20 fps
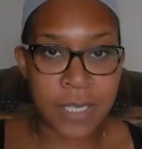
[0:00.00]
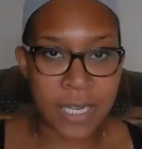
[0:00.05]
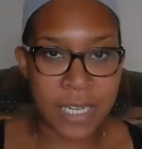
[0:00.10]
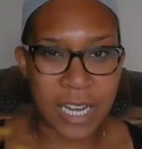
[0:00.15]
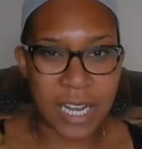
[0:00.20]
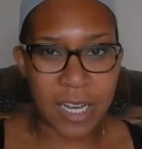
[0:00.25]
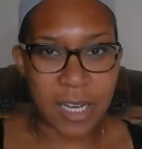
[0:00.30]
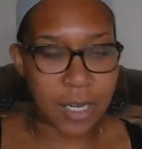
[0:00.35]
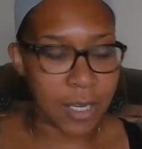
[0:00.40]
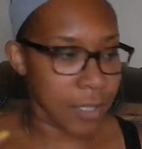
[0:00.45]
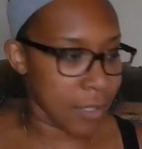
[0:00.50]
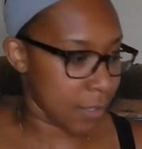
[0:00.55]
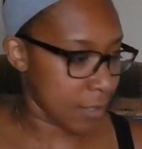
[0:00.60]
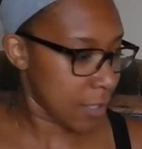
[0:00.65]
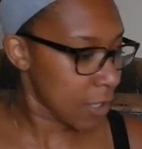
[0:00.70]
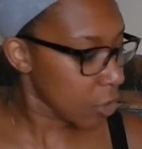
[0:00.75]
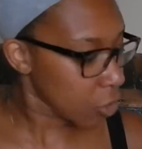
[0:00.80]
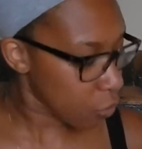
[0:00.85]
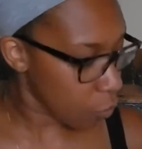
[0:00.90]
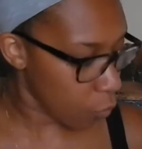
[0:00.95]
like a
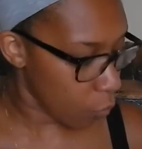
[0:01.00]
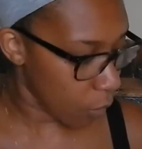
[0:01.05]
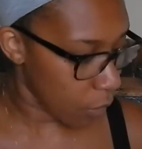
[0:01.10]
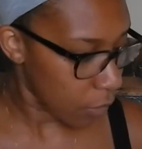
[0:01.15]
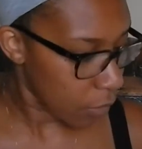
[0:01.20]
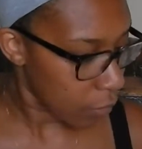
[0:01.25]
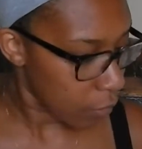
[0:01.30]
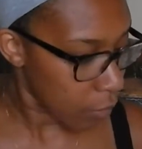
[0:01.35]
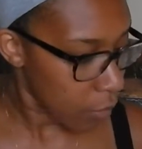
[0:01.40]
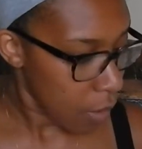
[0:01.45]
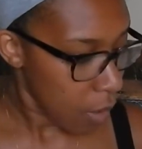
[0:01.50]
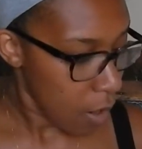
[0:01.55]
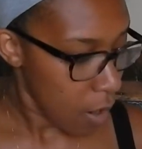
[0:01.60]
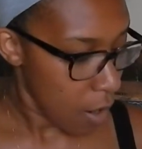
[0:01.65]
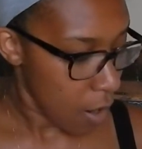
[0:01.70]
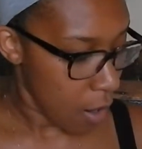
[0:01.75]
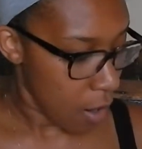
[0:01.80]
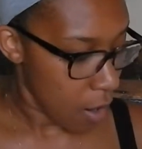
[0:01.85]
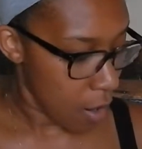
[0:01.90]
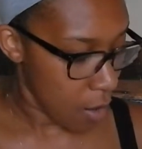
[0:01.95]
essential oil.
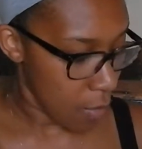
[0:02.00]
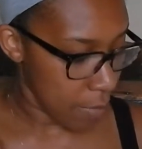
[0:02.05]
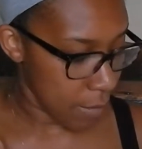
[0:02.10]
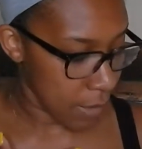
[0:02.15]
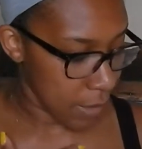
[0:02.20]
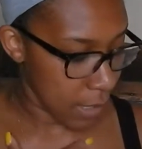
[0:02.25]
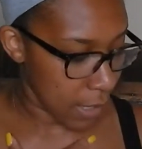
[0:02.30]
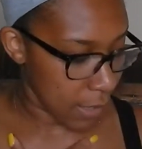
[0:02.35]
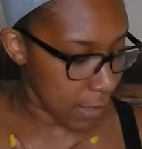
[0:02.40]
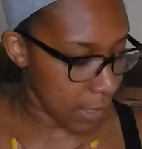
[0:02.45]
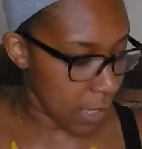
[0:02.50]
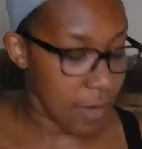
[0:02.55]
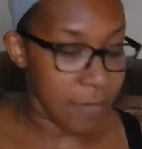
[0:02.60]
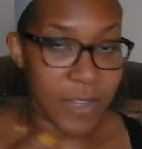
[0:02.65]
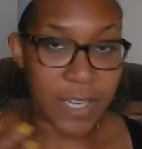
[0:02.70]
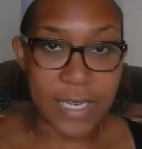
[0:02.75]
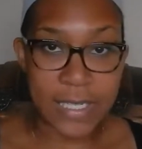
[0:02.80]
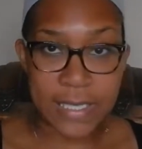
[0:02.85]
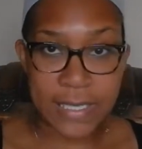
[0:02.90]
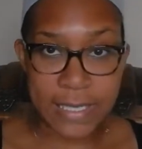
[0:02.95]
And like kind of
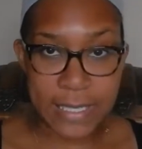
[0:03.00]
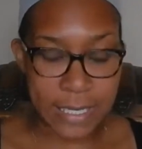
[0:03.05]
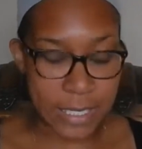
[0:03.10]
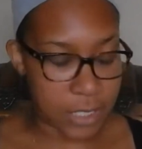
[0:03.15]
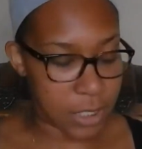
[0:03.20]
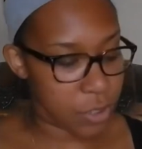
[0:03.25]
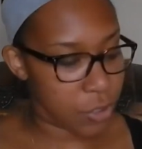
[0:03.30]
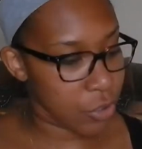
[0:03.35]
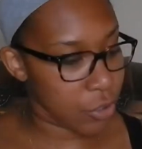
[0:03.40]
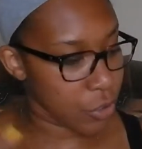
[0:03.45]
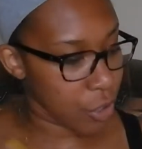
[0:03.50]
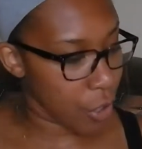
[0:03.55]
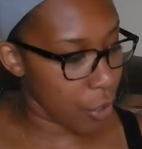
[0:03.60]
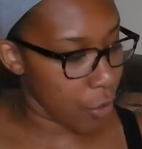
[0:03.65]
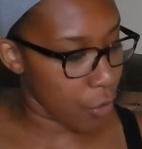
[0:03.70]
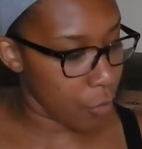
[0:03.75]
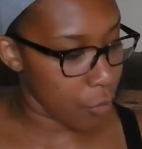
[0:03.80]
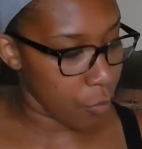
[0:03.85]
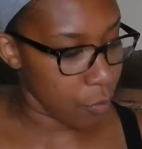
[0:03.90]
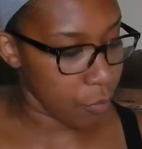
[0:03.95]
like a scent.
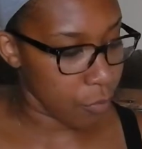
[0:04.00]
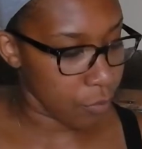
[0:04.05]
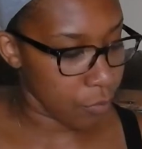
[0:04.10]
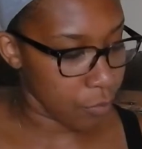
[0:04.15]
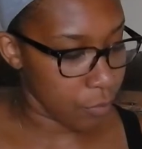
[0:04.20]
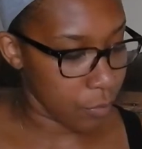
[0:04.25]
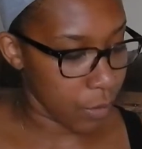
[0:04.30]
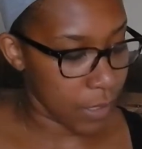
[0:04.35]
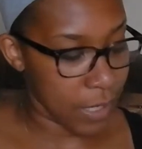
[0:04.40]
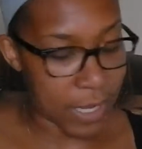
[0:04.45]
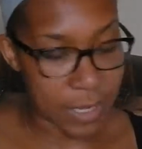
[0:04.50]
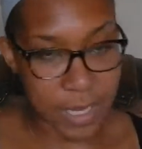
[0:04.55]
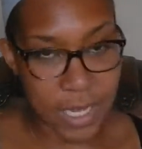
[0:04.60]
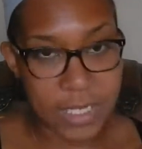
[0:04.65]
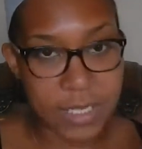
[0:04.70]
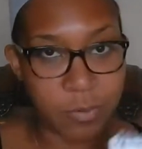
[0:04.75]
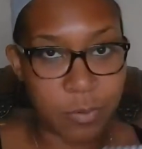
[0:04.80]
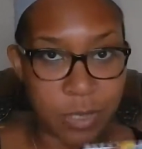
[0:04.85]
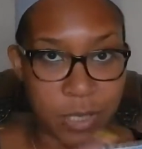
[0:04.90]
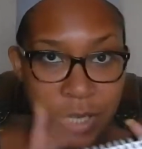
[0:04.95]
So again,
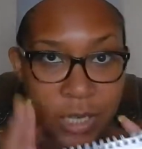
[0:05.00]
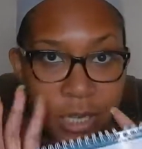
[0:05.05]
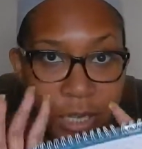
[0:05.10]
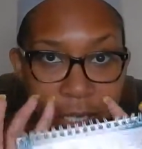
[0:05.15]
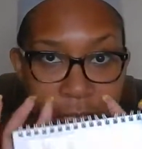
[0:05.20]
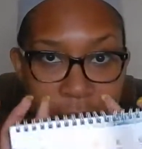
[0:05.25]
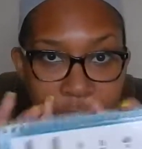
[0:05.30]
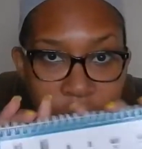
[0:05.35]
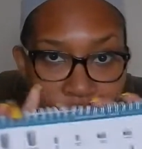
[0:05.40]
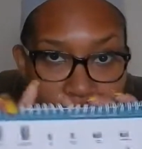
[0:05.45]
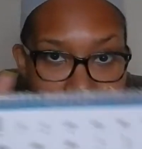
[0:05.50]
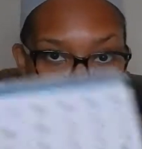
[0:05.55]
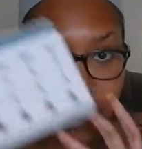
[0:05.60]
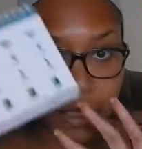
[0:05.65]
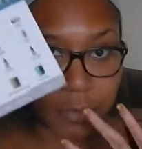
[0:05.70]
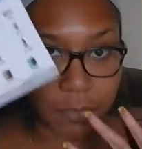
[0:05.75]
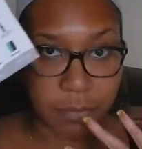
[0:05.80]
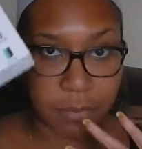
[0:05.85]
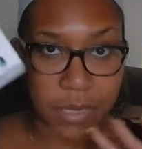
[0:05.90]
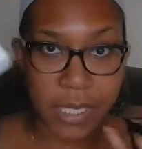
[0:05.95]
that's what the
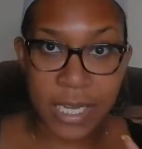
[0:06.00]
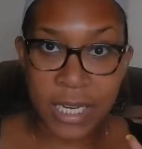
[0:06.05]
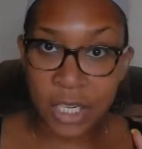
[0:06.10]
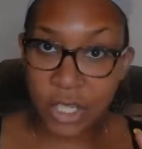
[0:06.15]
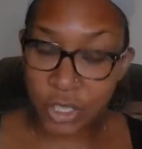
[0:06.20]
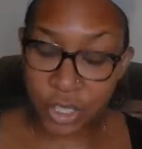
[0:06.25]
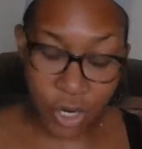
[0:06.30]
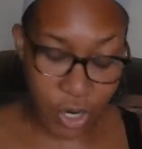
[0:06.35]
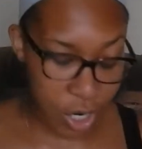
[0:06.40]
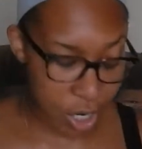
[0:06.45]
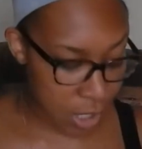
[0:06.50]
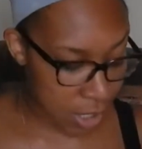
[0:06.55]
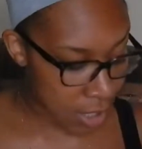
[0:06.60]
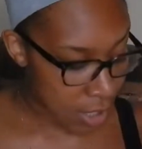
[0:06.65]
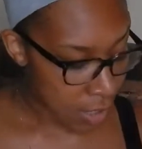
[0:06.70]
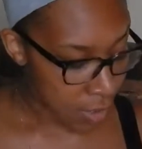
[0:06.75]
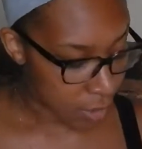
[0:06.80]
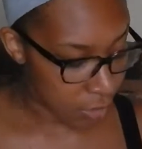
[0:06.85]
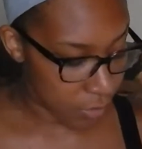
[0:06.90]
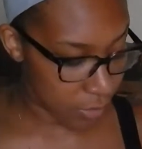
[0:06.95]
3 layers are,
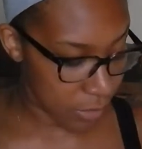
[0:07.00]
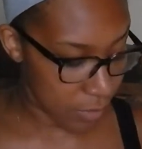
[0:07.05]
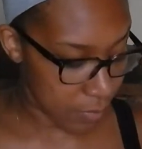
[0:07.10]
the 3